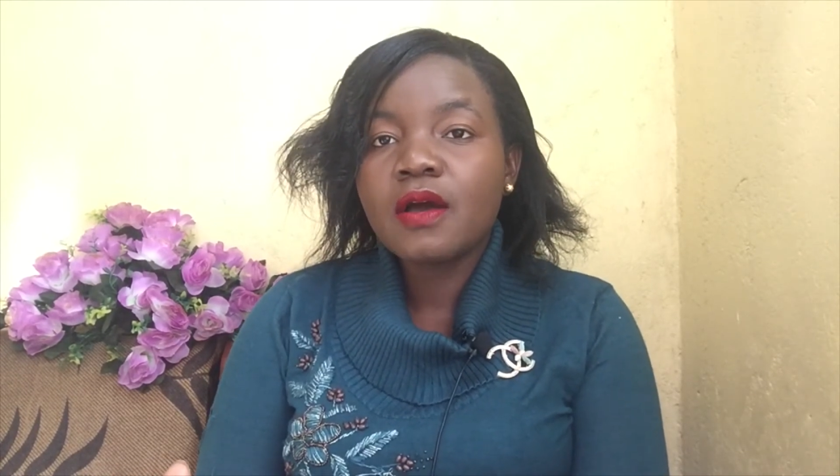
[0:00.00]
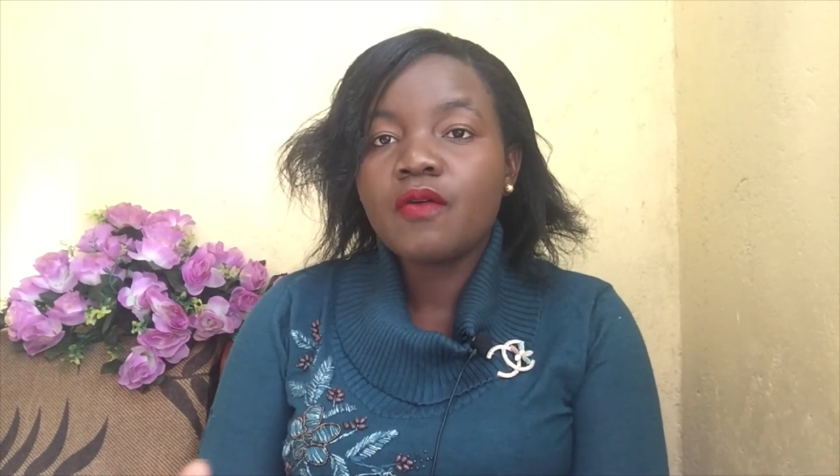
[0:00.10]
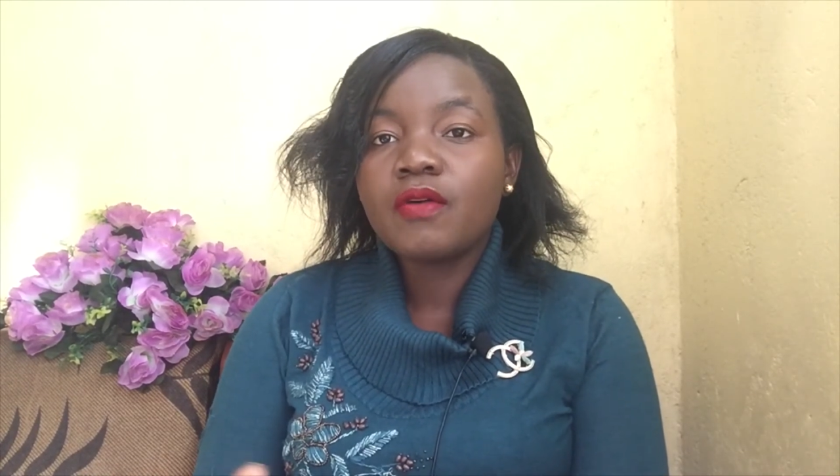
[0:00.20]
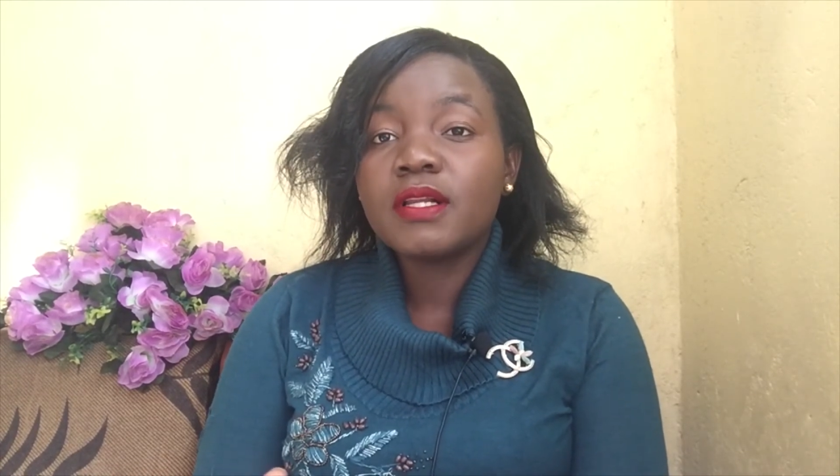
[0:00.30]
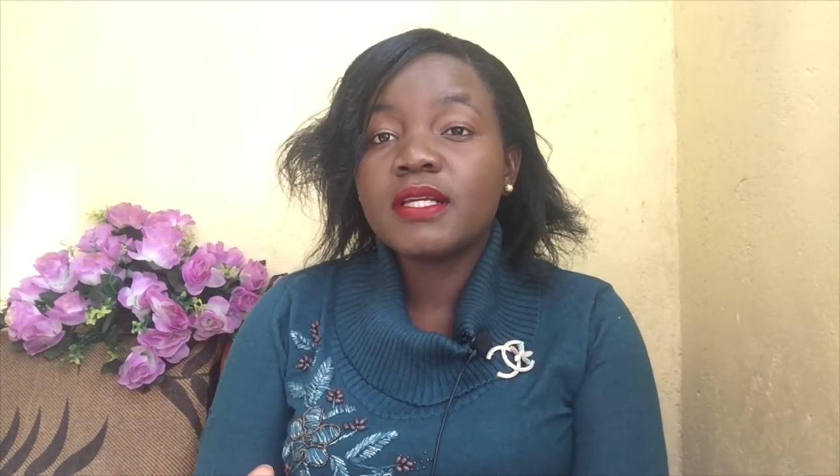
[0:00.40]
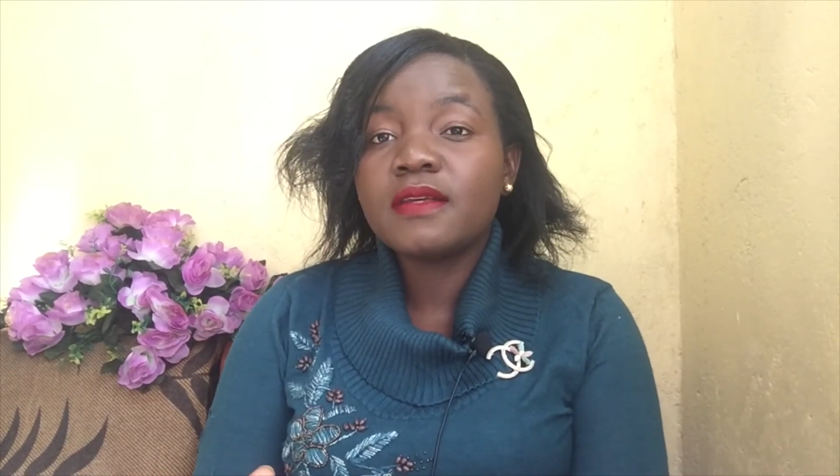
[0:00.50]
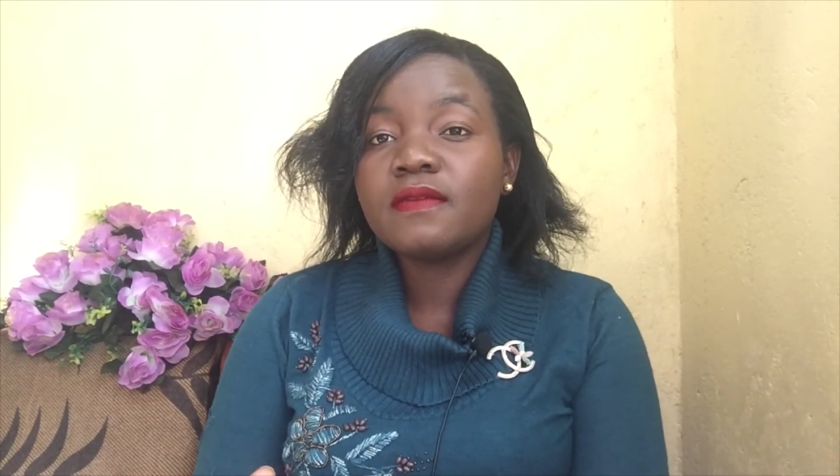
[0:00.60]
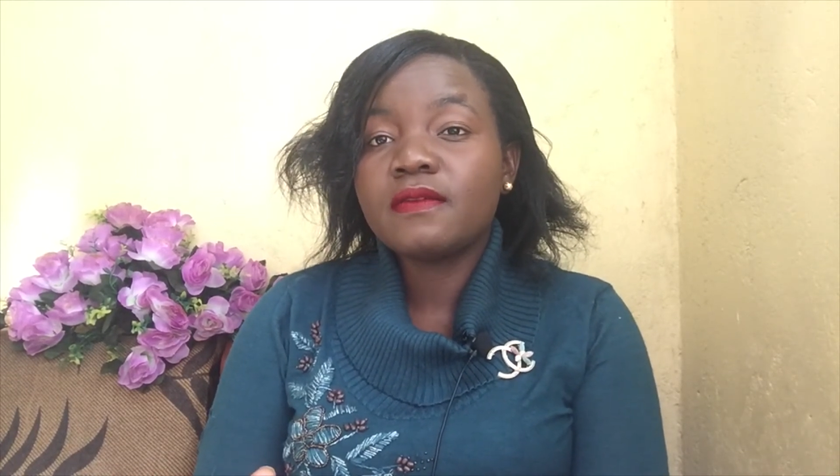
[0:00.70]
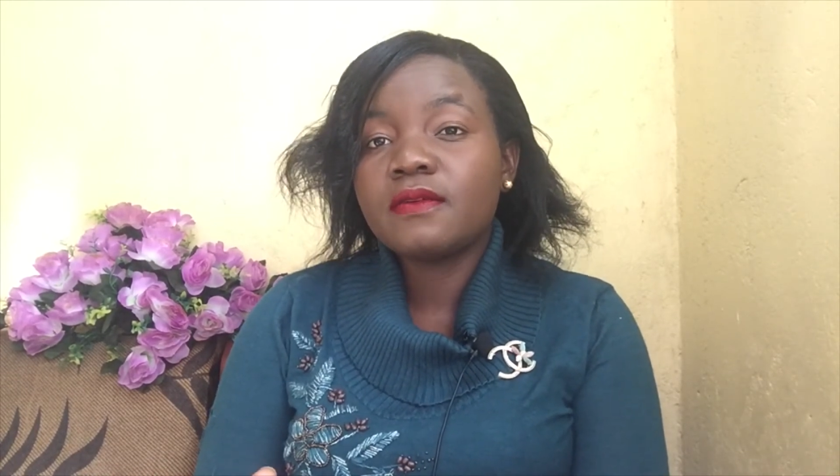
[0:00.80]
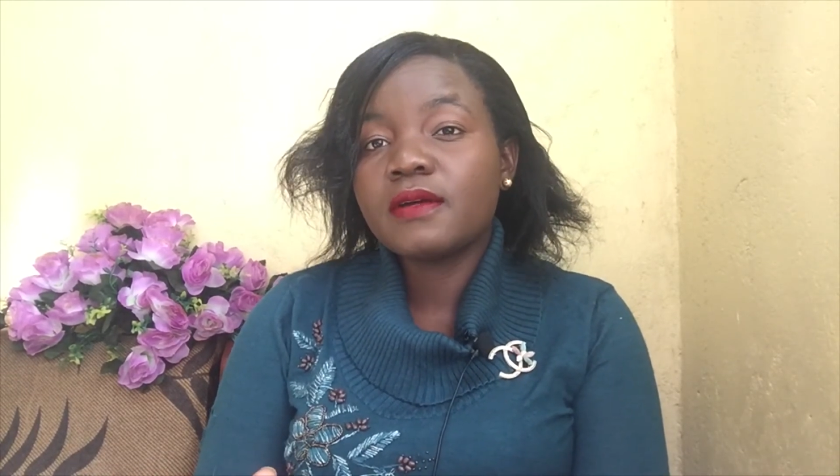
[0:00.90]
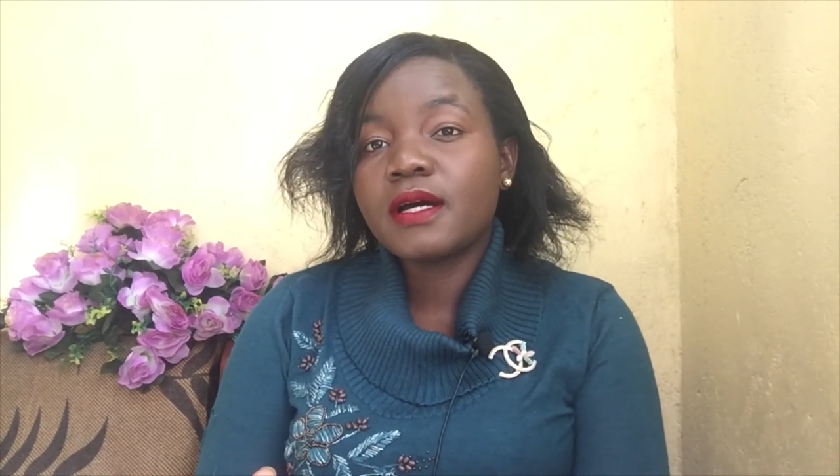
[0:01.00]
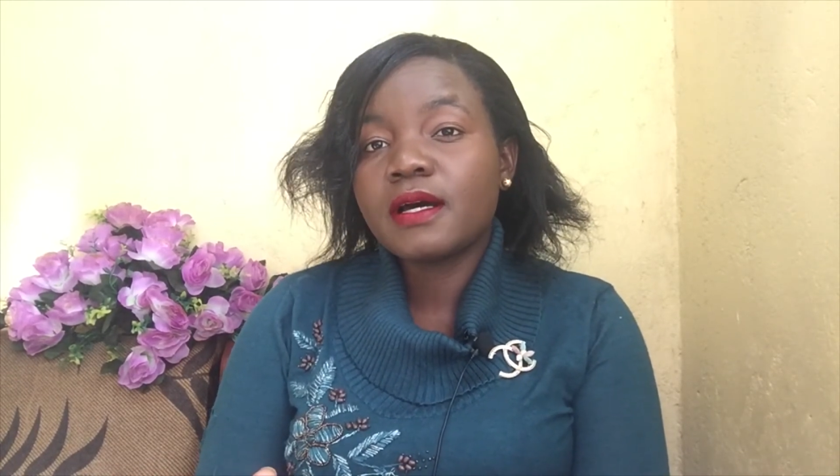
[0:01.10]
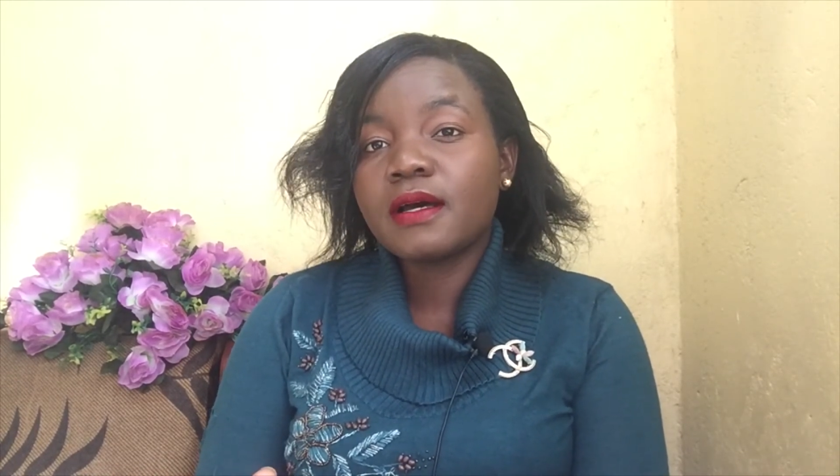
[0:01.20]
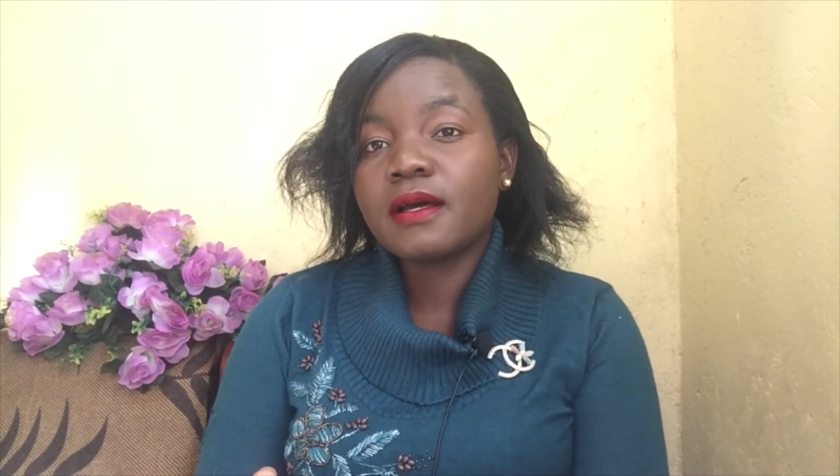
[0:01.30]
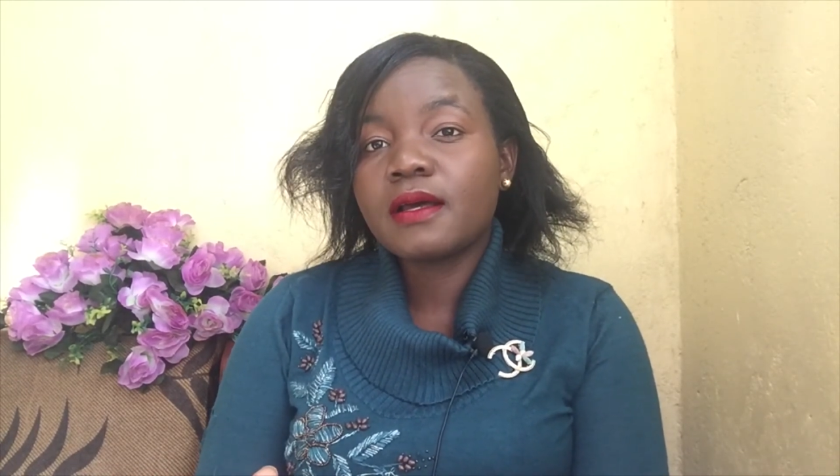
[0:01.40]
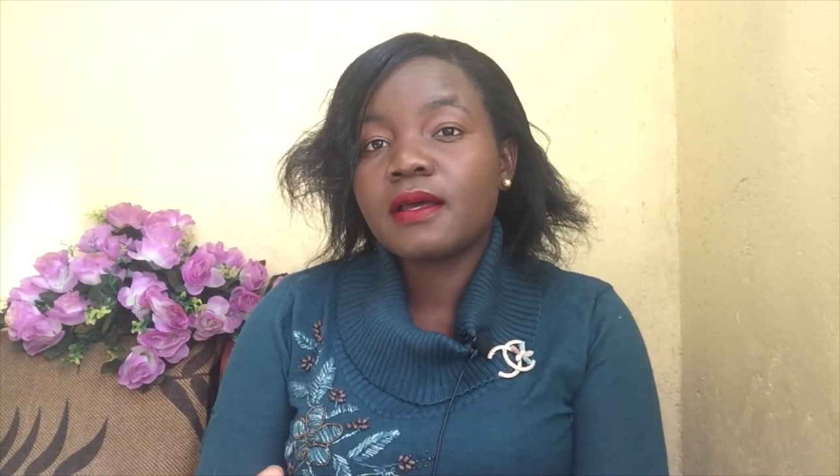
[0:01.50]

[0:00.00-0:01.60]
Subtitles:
will give you a